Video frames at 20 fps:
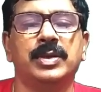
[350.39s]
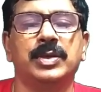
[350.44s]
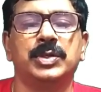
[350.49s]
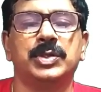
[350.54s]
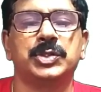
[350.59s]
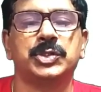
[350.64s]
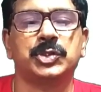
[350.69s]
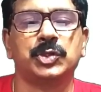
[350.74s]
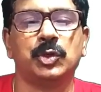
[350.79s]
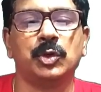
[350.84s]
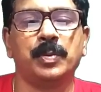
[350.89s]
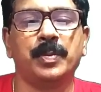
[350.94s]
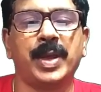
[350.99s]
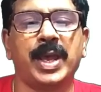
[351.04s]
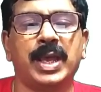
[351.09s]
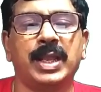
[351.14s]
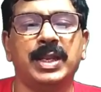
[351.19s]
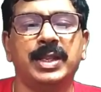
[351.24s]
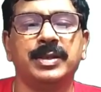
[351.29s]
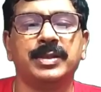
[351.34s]
Show
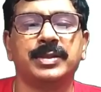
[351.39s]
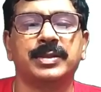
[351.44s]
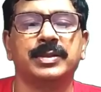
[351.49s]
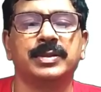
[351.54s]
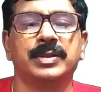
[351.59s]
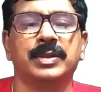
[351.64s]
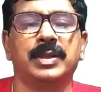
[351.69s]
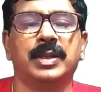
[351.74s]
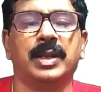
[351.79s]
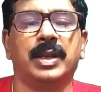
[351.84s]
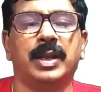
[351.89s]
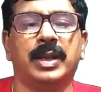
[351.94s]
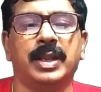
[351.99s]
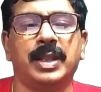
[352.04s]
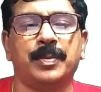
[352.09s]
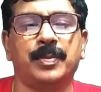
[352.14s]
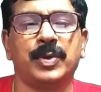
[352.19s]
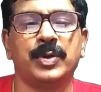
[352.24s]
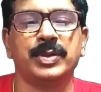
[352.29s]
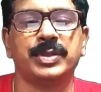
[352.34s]
balance,
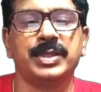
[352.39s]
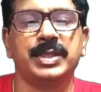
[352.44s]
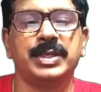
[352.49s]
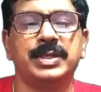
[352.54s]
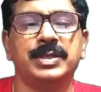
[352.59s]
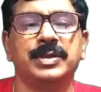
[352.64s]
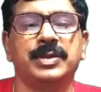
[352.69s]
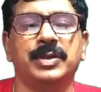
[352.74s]
deposit,